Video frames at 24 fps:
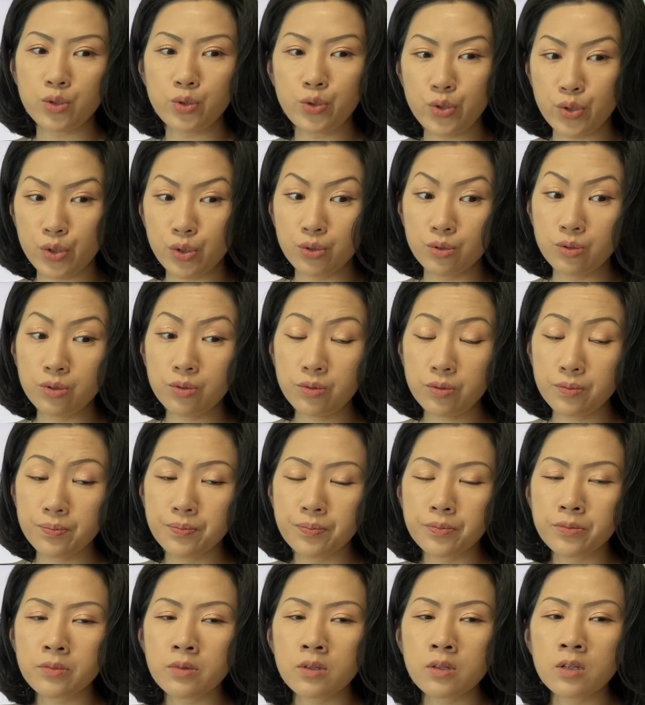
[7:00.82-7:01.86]
you,
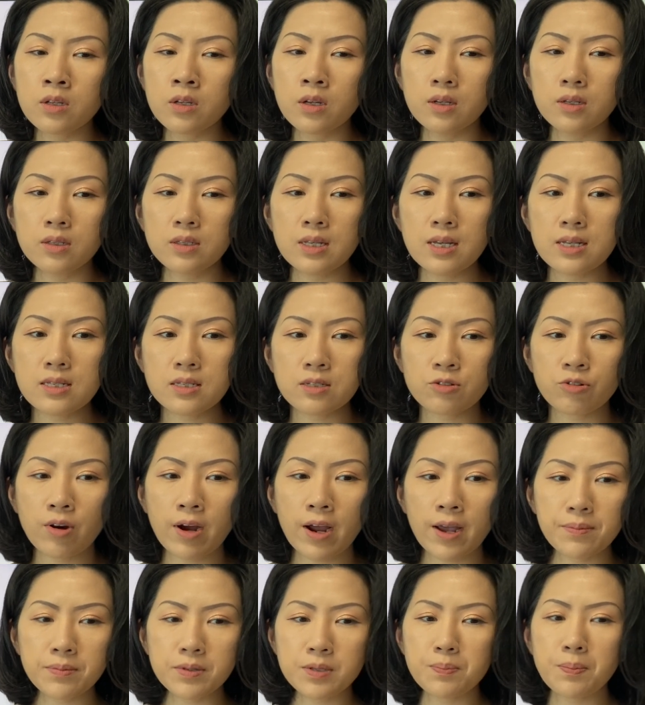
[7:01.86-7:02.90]

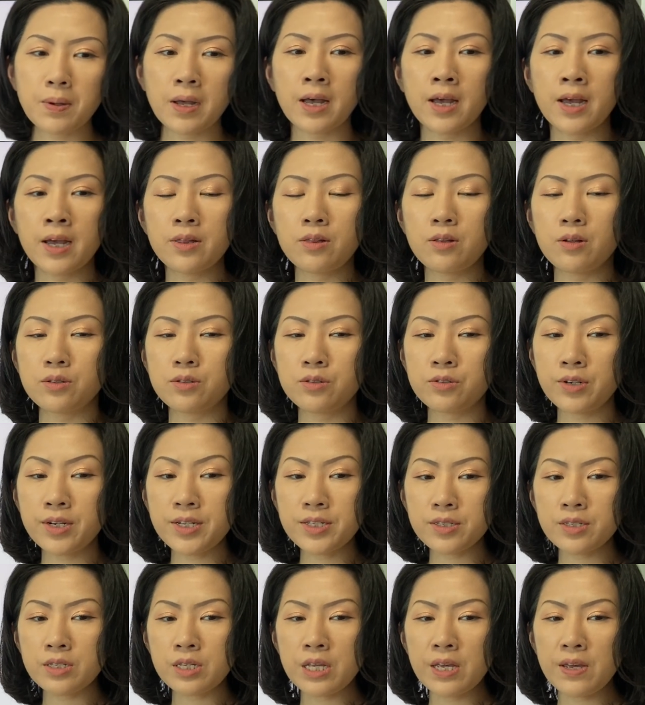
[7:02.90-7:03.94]
described by the
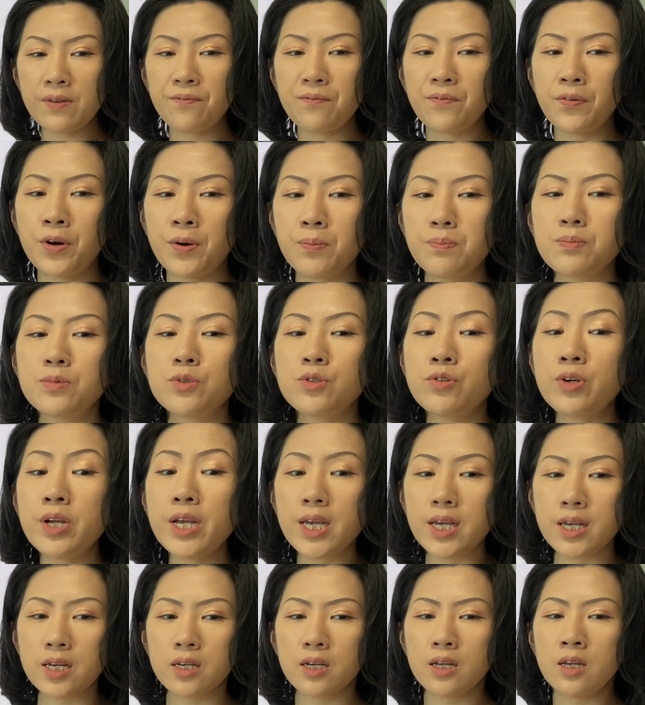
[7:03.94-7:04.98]
transitive verb
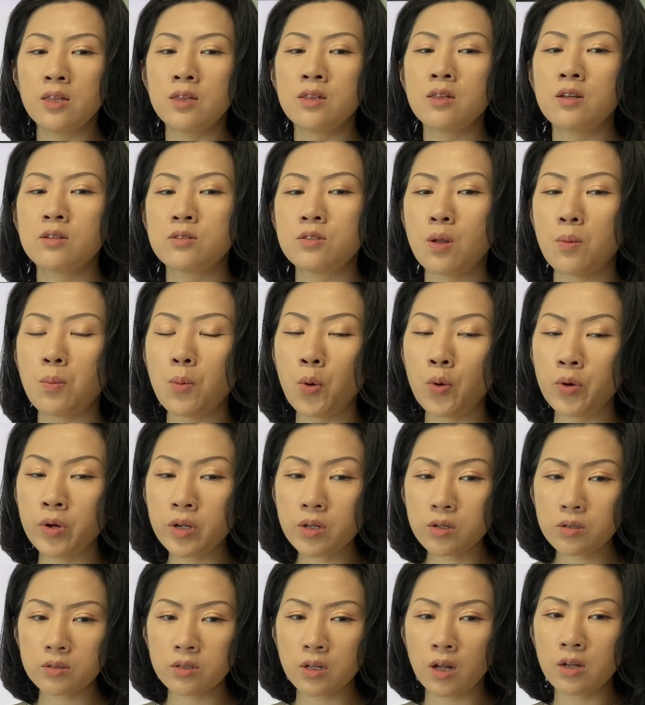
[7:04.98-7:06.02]
drink in the
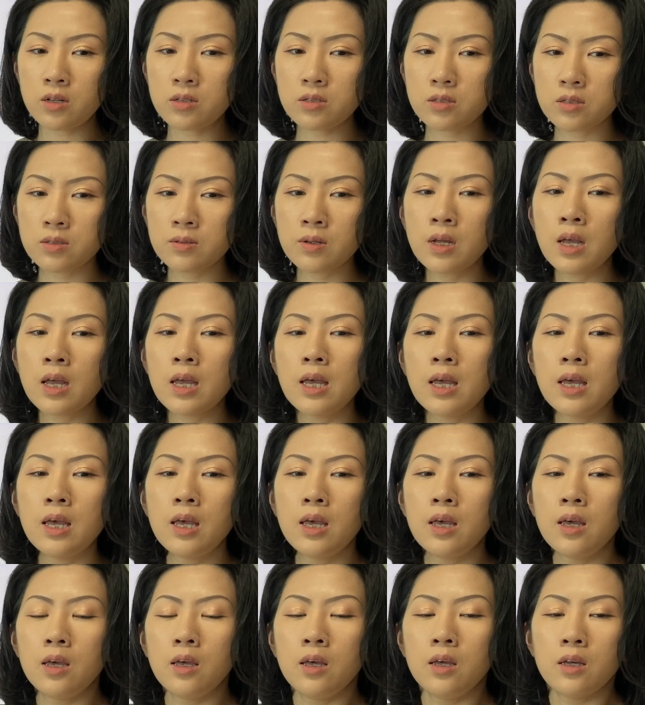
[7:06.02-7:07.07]
subordinate clause,
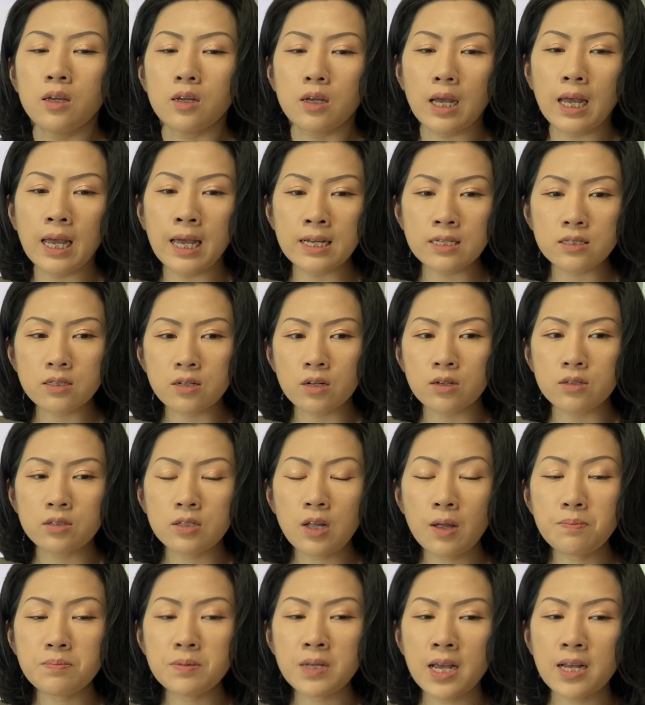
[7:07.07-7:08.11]
as the
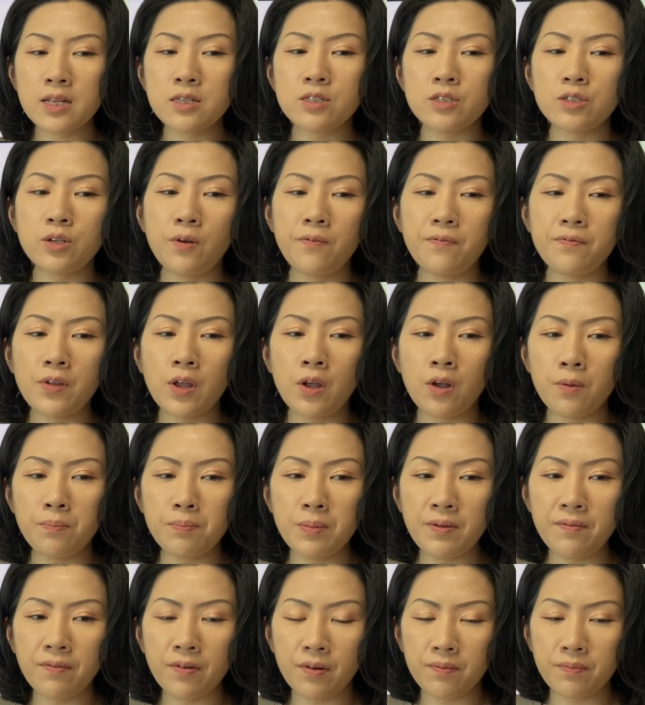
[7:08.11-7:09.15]
subject of the
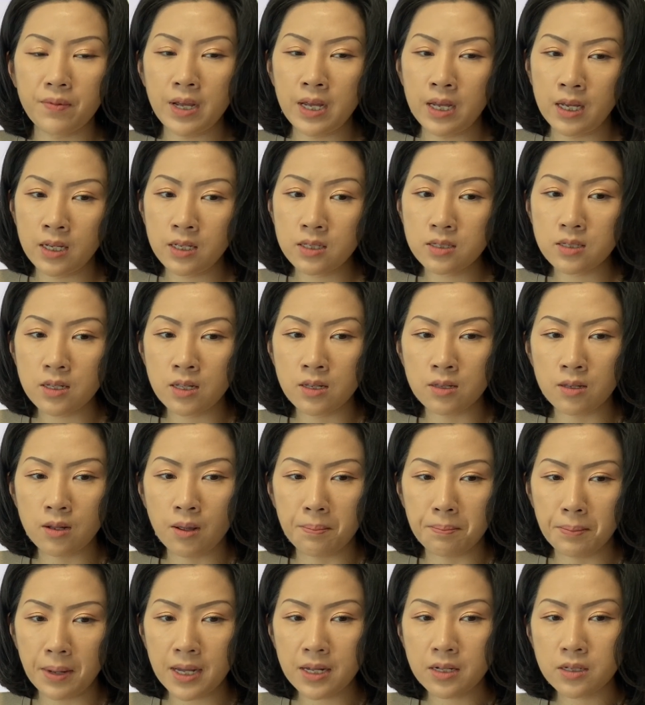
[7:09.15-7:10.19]
be verb is in the
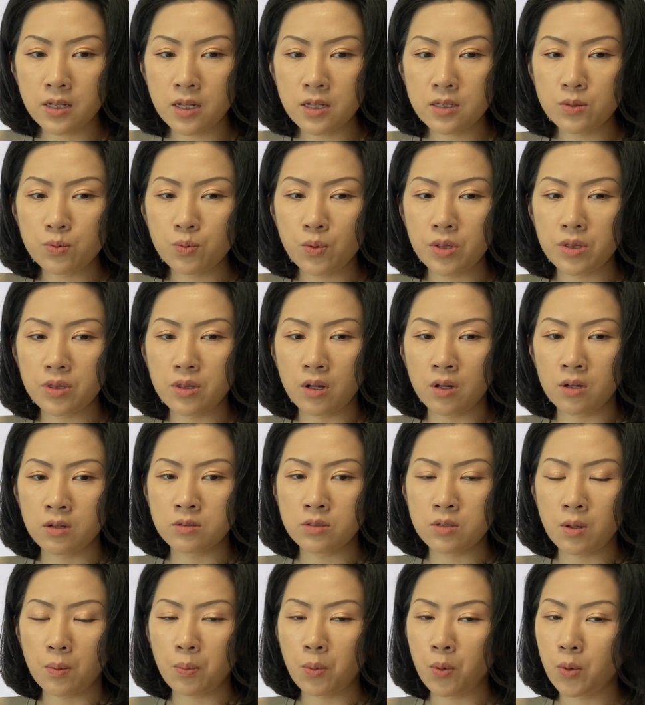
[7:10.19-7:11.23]
main clause with the
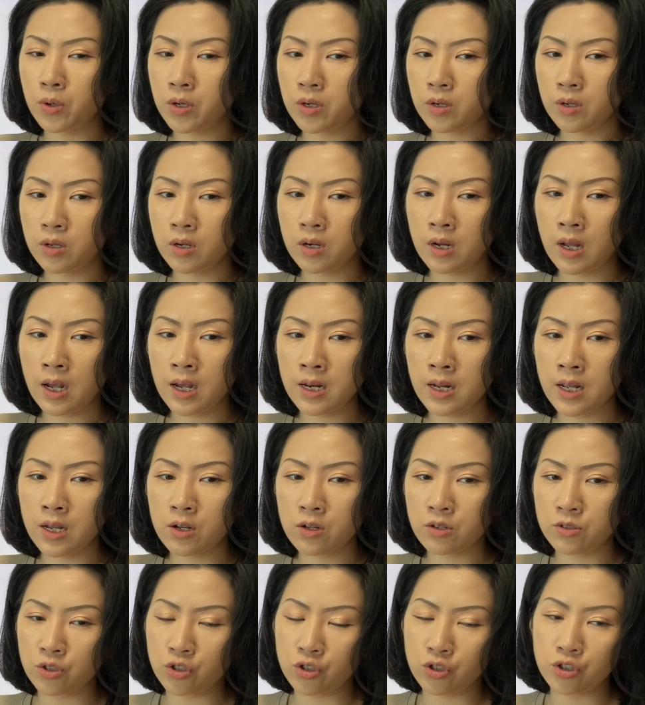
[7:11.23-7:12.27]
subordinating
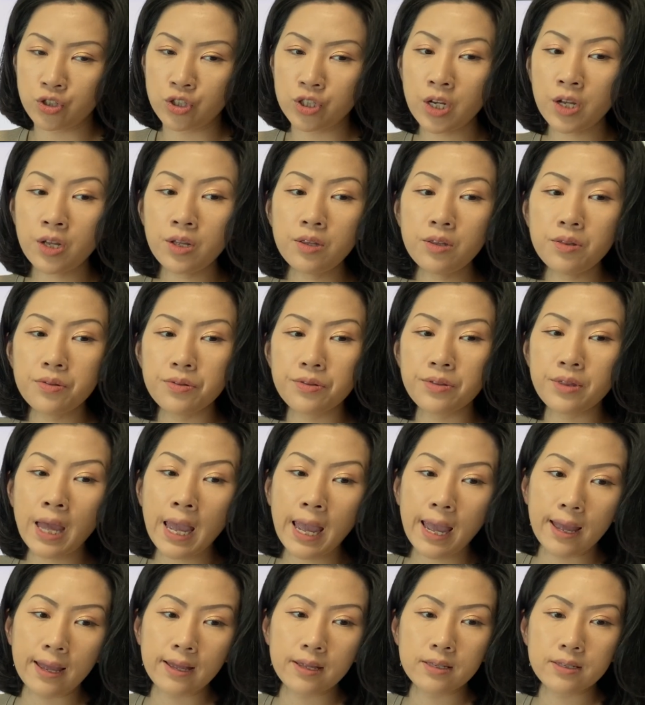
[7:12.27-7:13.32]
conjunction
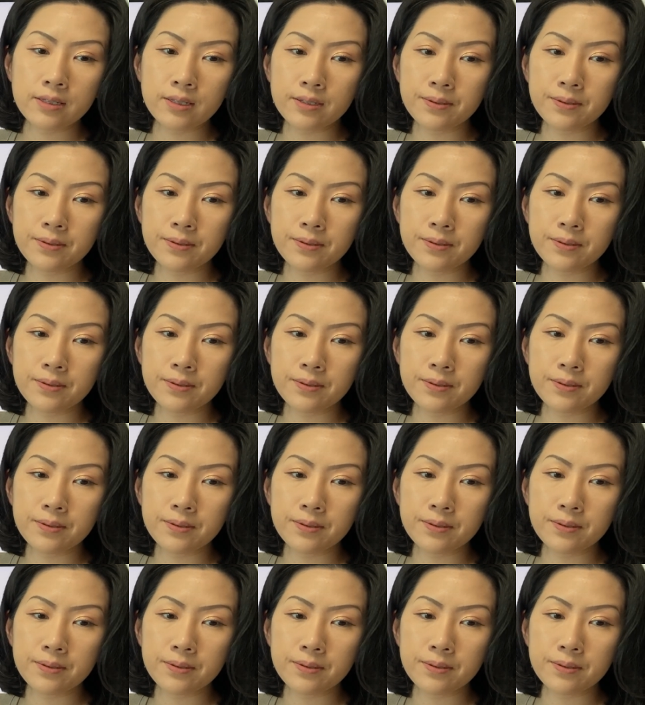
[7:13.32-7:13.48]
that.